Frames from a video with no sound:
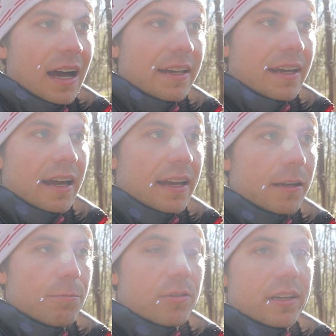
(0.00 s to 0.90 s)
I had
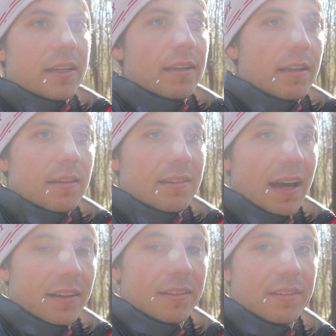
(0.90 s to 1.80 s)
a pretty
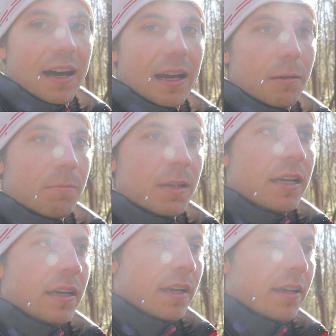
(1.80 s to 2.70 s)
solid time.
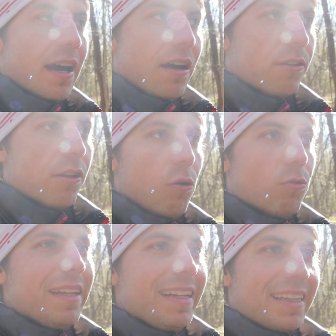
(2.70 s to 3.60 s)
Now, the
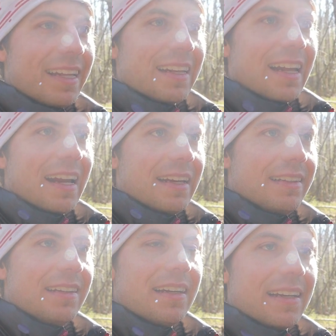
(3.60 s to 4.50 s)
only thing that I
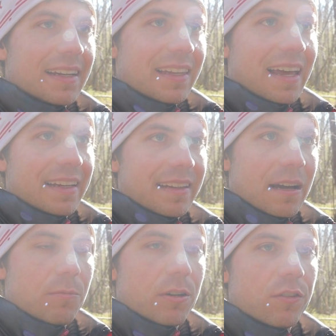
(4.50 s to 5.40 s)
didn't like
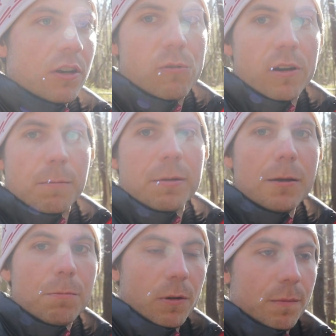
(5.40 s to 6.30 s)
that much were the
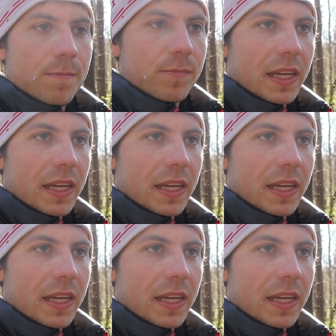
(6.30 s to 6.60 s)
people.